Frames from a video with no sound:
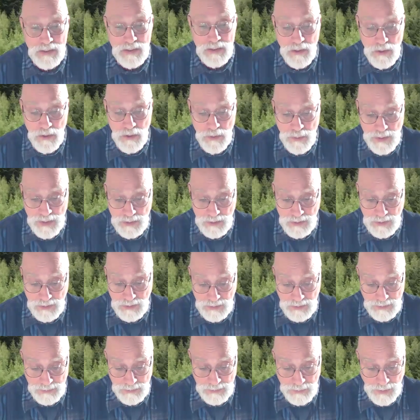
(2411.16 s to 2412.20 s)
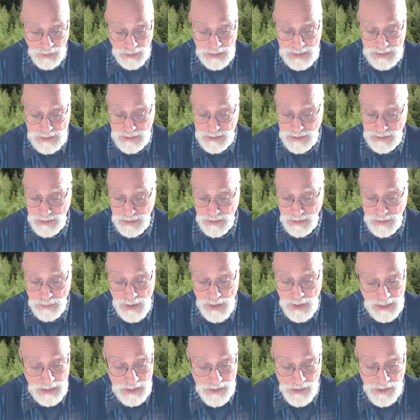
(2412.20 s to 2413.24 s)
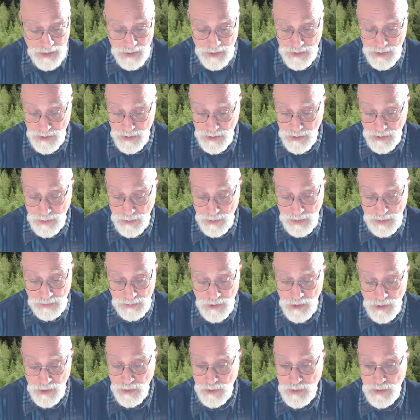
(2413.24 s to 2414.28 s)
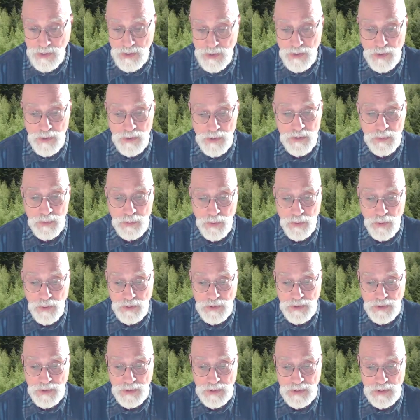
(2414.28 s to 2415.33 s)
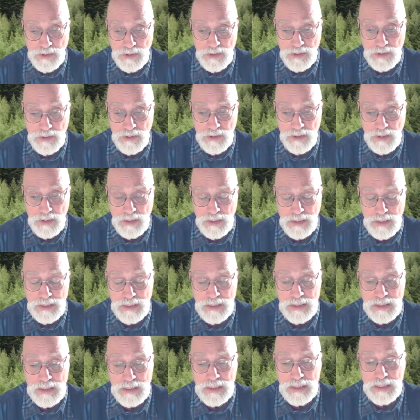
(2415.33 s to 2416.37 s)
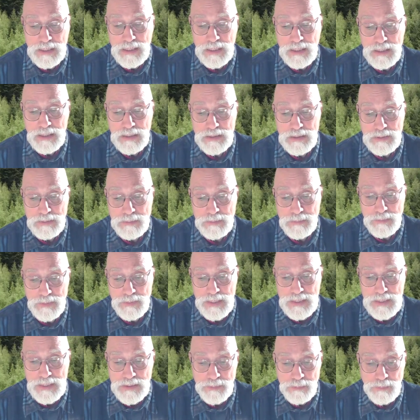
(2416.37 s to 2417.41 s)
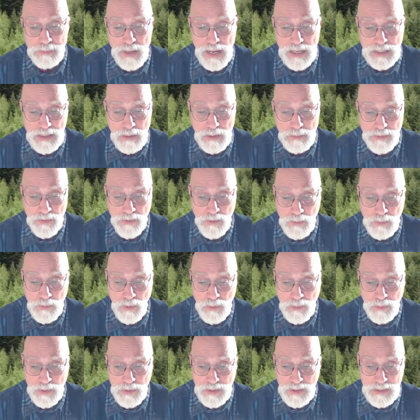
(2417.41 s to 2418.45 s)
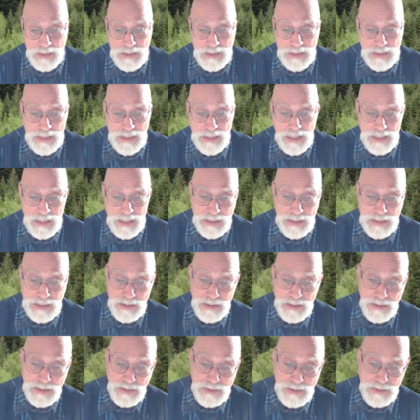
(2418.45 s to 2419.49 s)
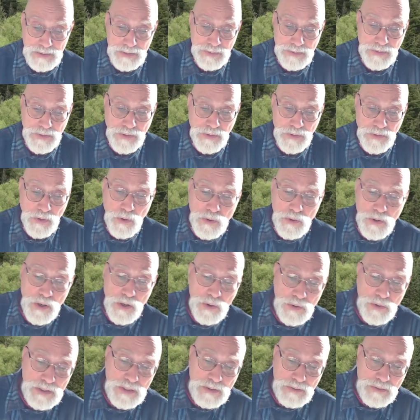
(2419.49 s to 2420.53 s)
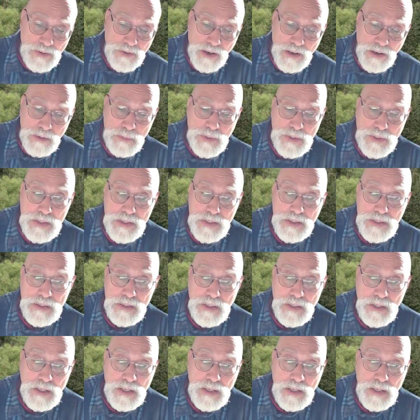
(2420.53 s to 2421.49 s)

it's not going to be pleasing the managers who have chosen those approaches. Let's back up for a moment and say that the low code environments